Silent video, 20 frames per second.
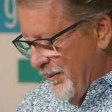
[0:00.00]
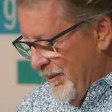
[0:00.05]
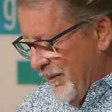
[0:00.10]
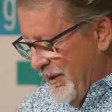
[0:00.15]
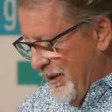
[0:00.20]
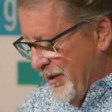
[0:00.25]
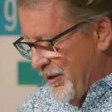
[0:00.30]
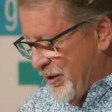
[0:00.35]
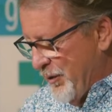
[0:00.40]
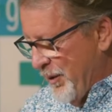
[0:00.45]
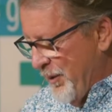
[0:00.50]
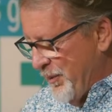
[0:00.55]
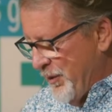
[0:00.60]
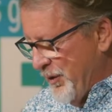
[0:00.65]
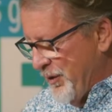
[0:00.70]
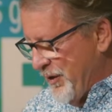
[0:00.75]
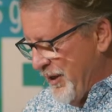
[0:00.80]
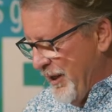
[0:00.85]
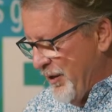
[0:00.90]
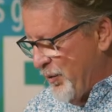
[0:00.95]
The scripture
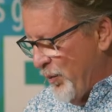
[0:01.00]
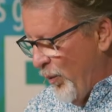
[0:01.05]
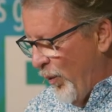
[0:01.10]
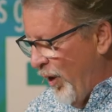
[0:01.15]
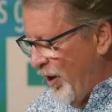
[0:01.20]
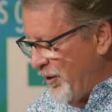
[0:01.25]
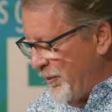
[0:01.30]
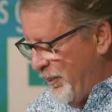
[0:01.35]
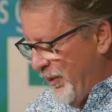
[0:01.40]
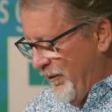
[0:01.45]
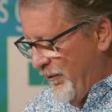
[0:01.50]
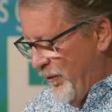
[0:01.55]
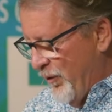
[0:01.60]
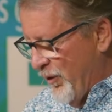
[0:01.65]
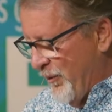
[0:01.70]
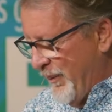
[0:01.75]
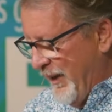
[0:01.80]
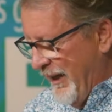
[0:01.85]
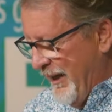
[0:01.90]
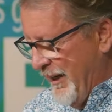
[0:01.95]
says, walk before
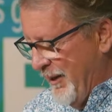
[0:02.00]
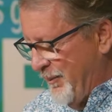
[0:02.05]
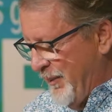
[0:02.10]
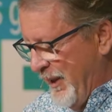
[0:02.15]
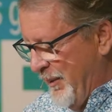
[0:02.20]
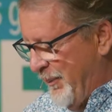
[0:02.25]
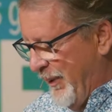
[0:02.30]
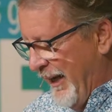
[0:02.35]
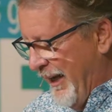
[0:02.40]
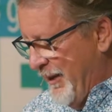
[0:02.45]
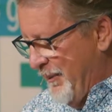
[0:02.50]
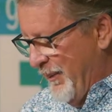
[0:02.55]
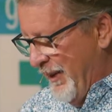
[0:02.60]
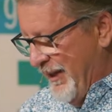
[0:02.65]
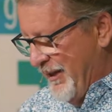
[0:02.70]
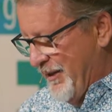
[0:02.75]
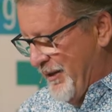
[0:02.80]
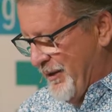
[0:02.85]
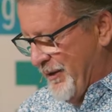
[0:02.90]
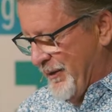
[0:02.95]
me and be
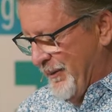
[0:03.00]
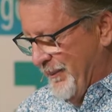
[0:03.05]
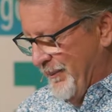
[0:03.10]
blameless.